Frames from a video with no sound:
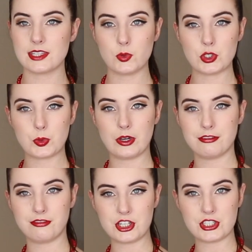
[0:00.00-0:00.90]
which were
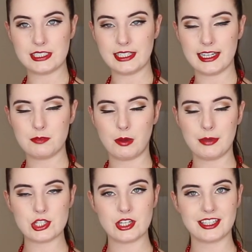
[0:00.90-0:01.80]
freshly laid by my
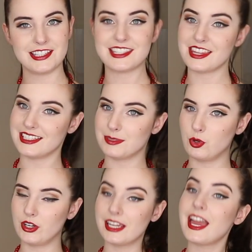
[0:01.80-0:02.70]
chickens this
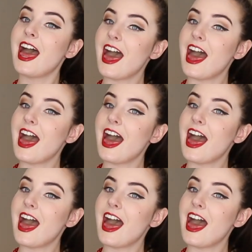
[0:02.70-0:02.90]
morning,